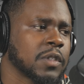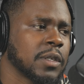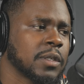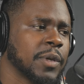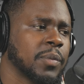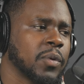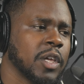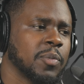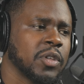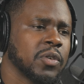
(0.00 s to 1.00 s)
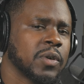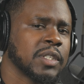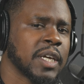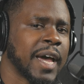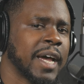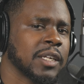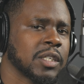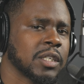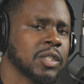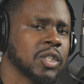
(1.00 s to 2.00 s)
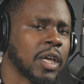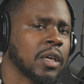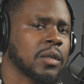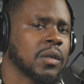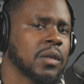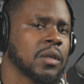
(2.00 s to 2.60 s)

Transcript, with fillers: It's people keeping you attached and chained.